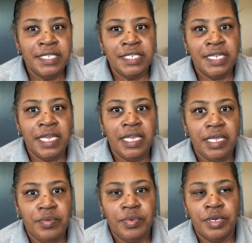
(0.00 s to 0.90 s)

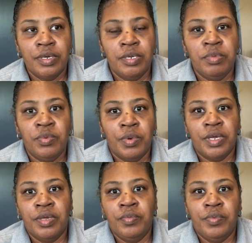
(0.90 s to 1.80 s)
Today, we are going to be
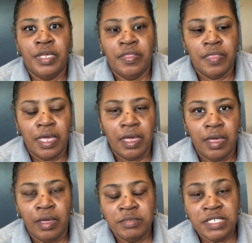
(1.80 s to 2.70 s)
working with
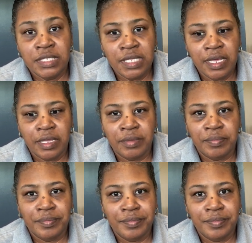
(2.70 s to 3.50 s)
slime.